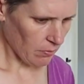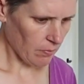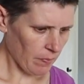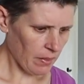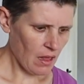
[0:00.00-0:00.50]

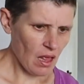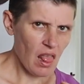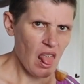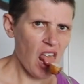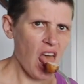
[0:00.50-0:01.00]
said to
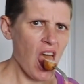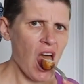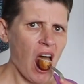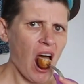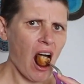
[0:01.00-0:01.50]
smoke them though. I
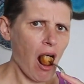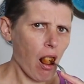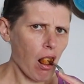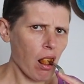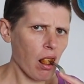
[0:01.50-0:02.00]
wouldn't have
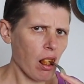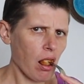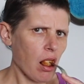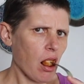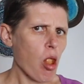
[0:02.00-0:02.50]
even thought
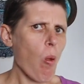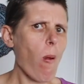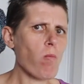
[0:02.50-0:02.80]
of that.